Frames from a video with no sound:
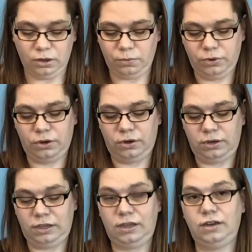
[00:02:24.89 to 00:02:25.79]
we're going to
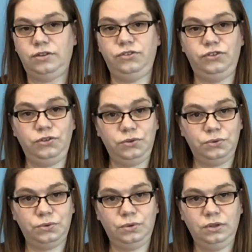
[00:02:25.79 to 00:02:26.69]
need
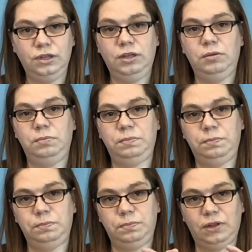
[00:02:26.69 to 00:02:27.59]
2
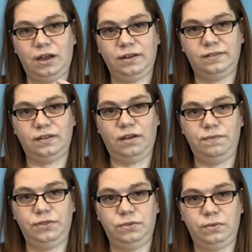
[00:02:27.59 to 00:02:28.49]
blocks of
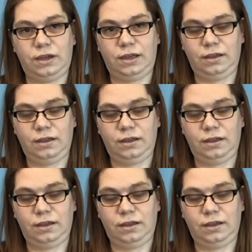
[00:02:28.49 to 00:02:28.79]
3.